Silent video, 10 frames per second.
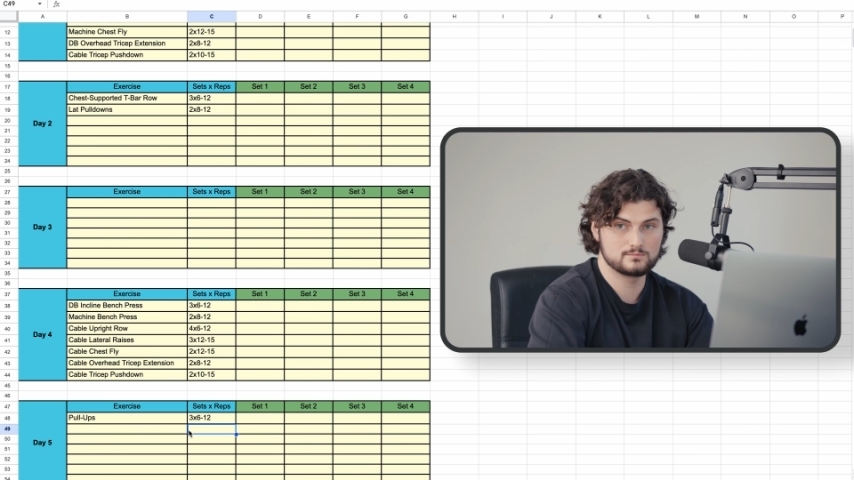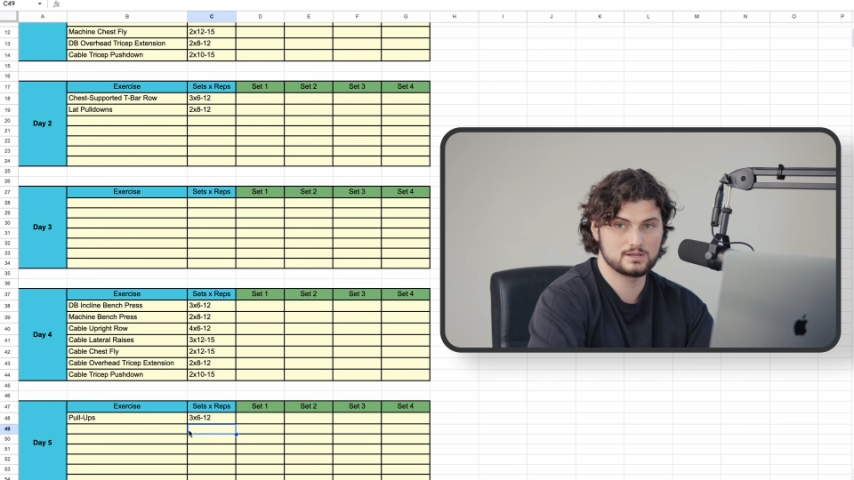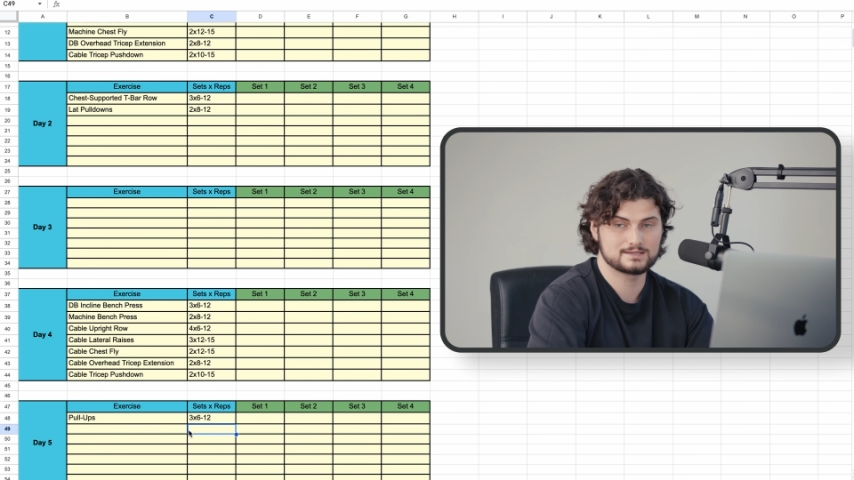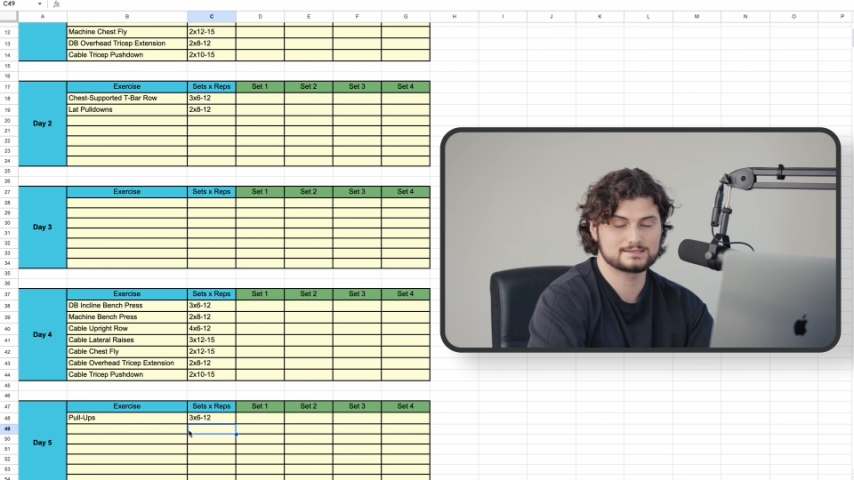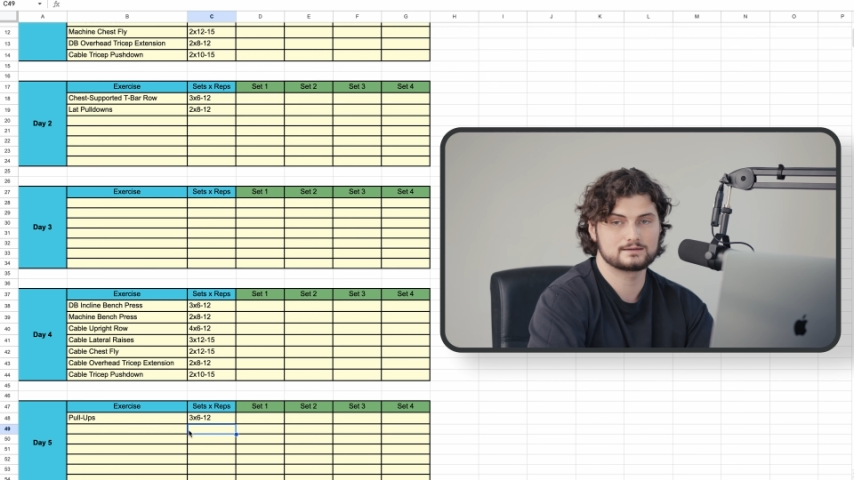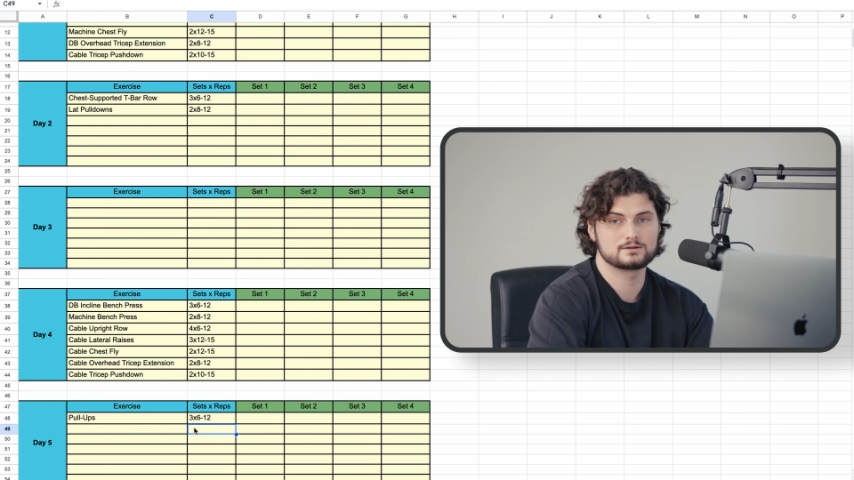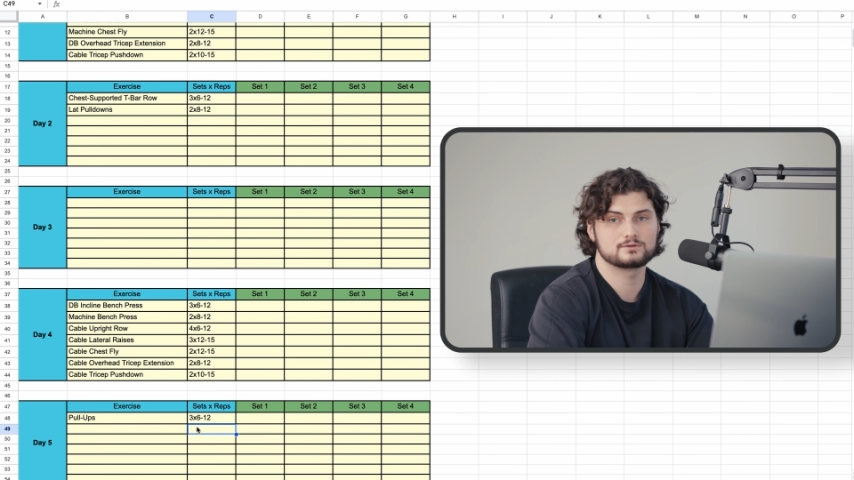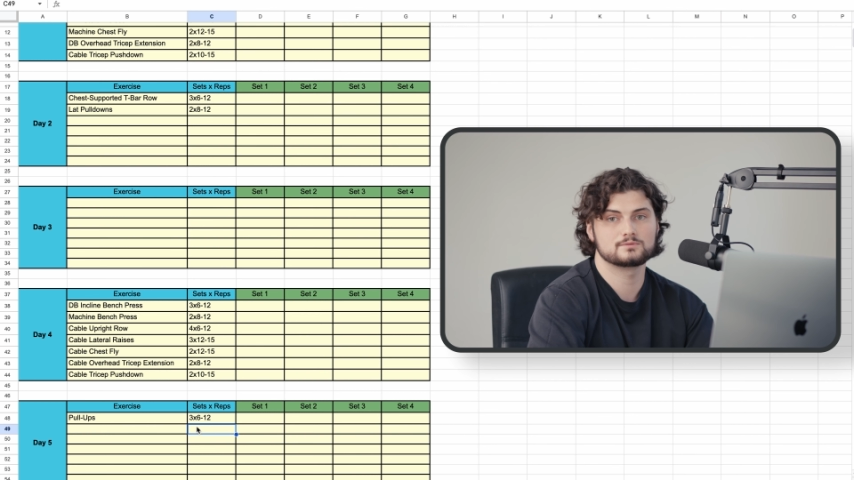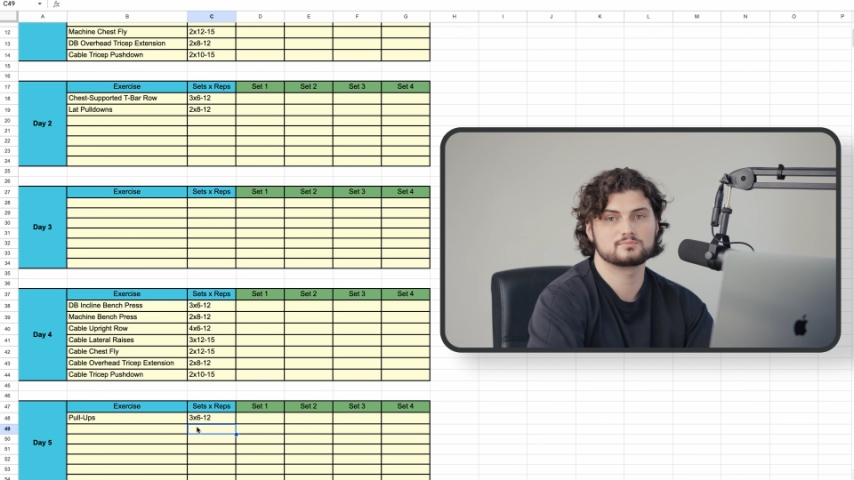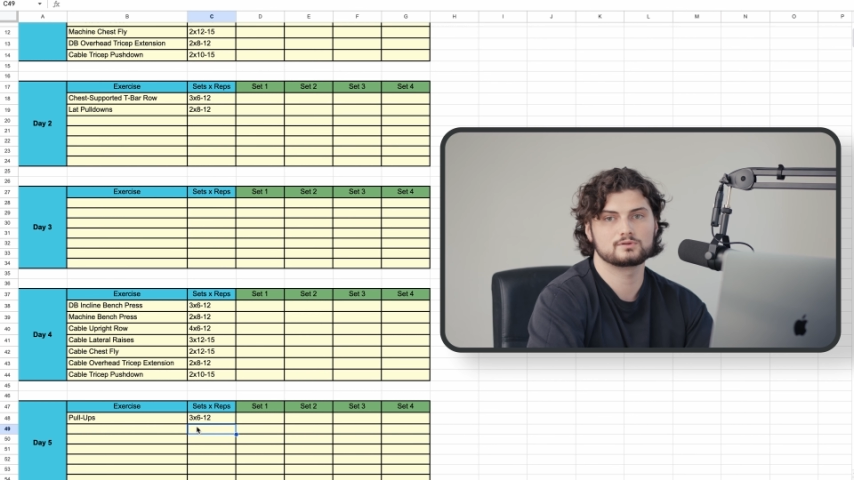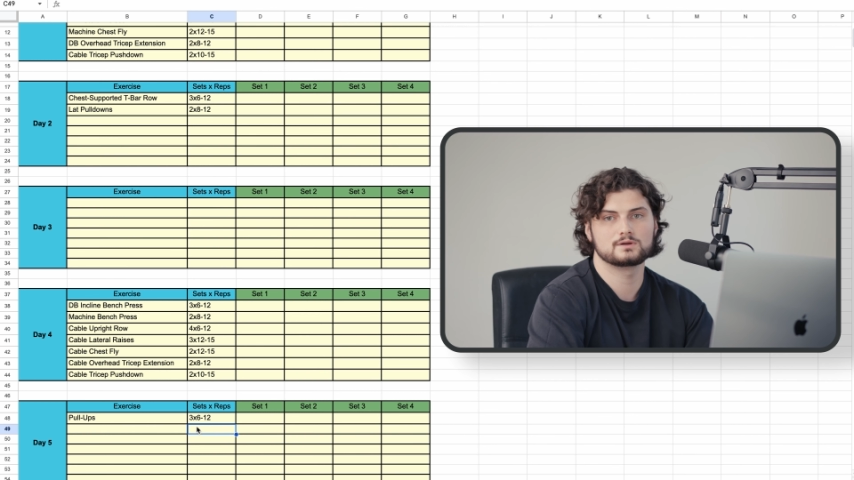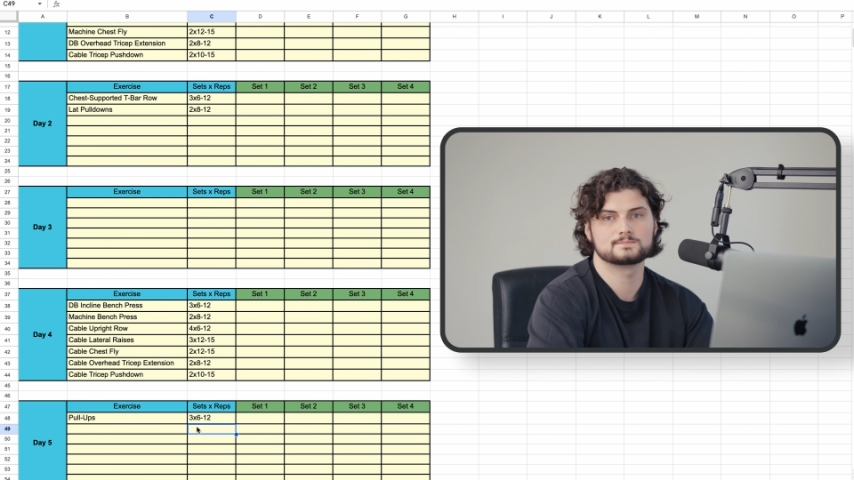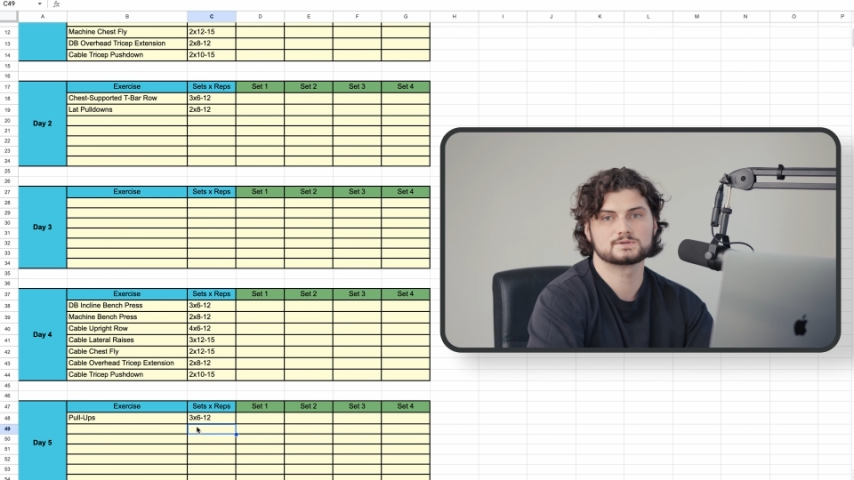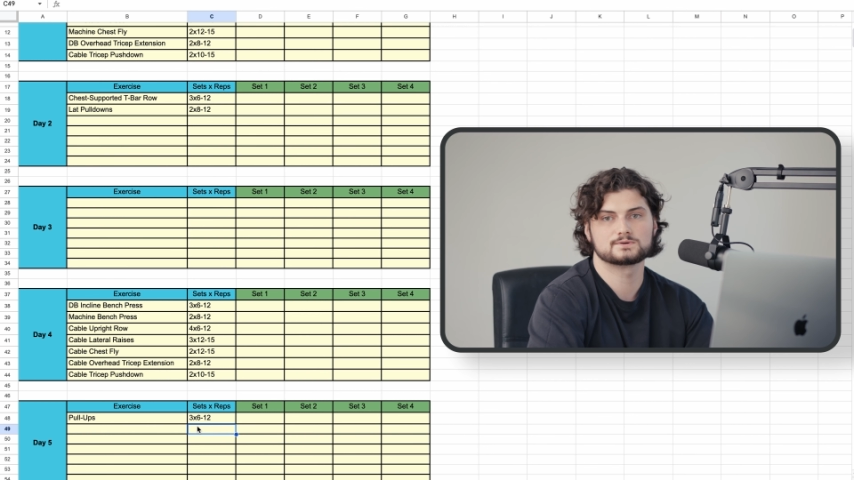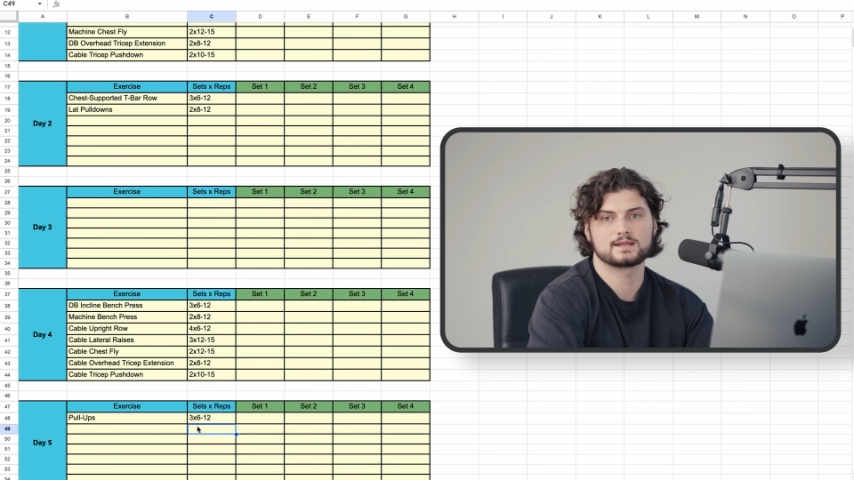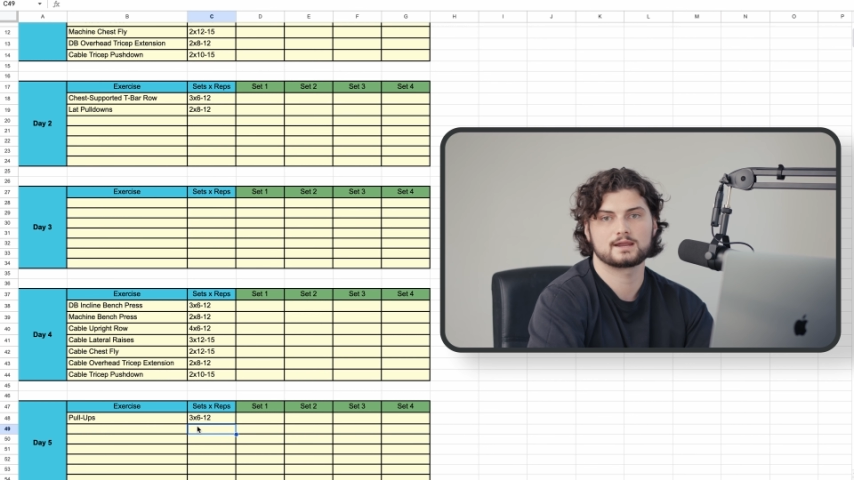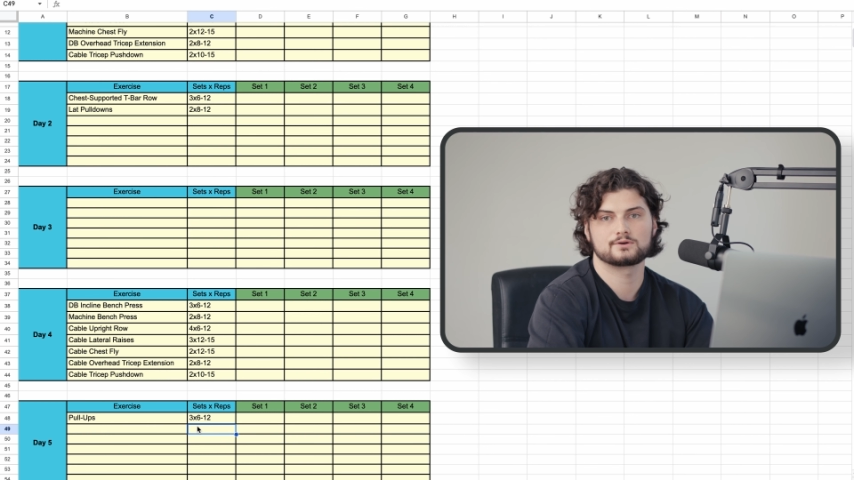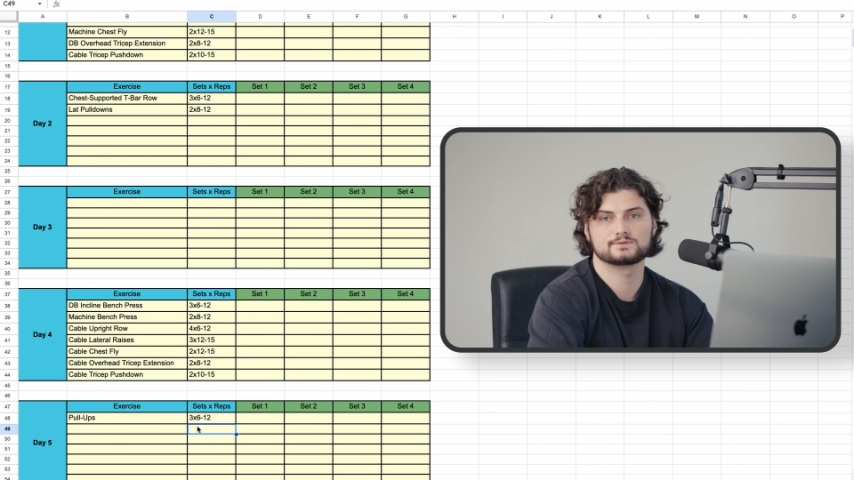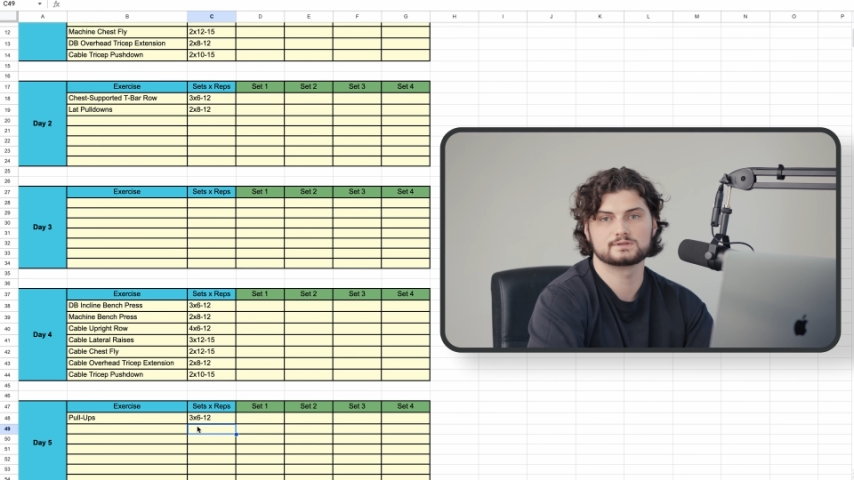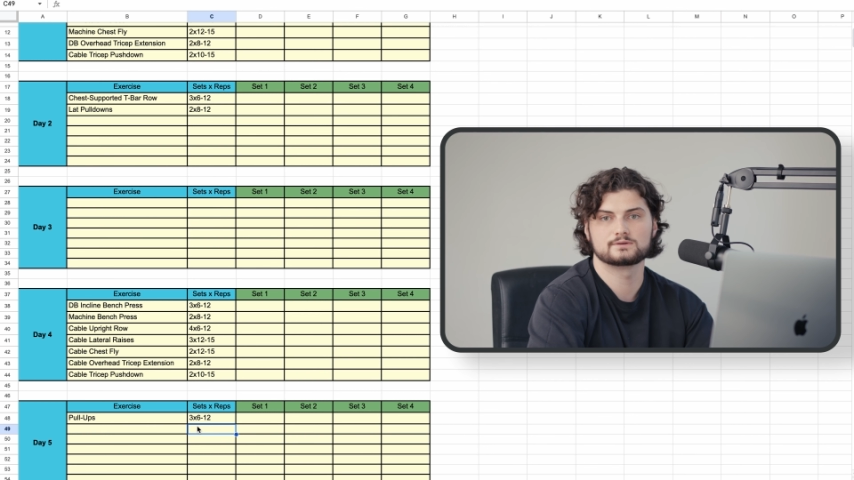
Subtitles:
because I know that pull-ups are inherently